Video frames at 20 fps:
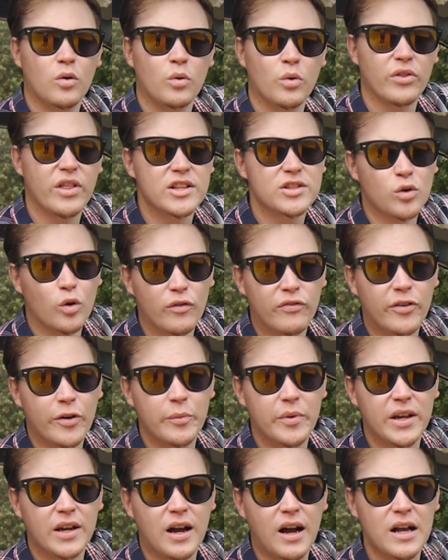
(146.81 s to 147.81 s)
Well, that's all
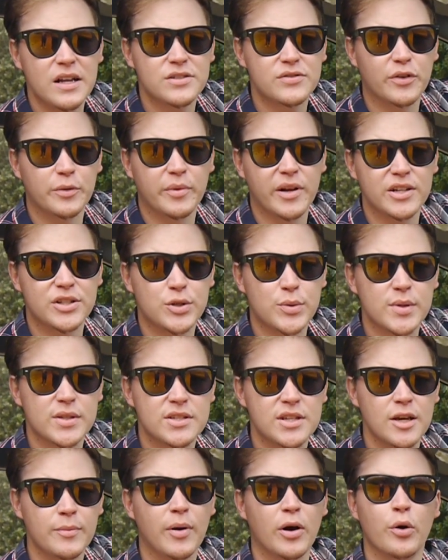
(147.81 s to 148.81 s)
from me guys from Dr. and
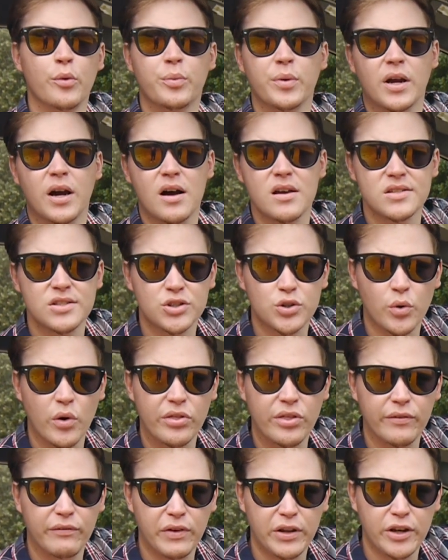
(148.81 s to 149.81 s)
Seb. I hope you guys
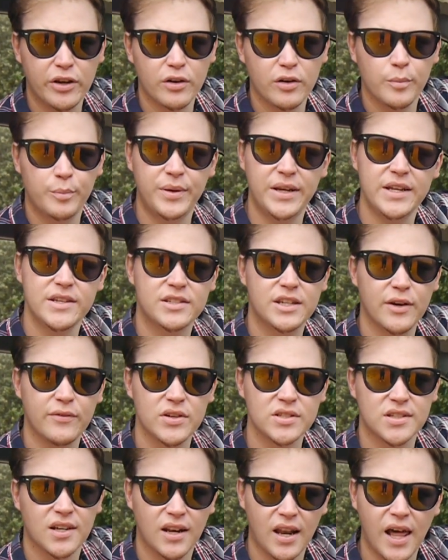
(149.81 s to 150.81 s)
enjoyed the video. Please give
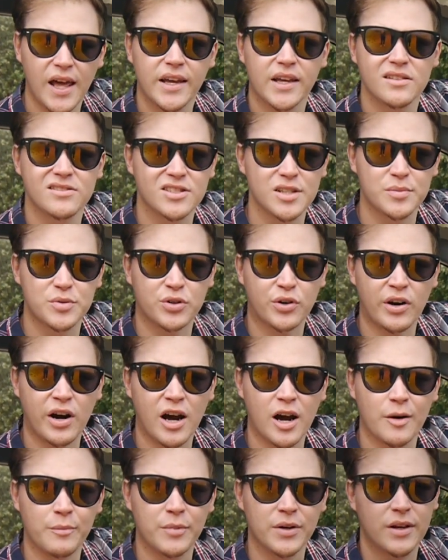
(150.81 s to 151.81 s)
us a like and
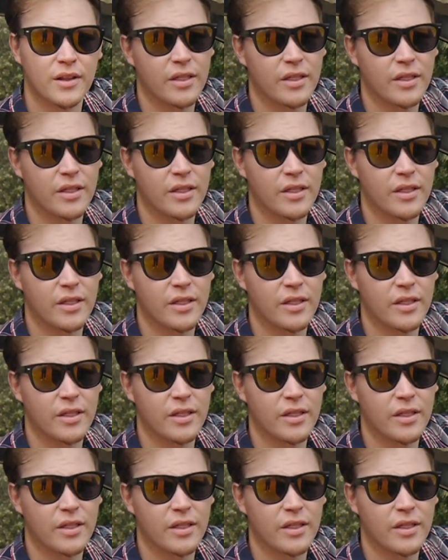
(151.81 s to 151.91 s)
subscribe.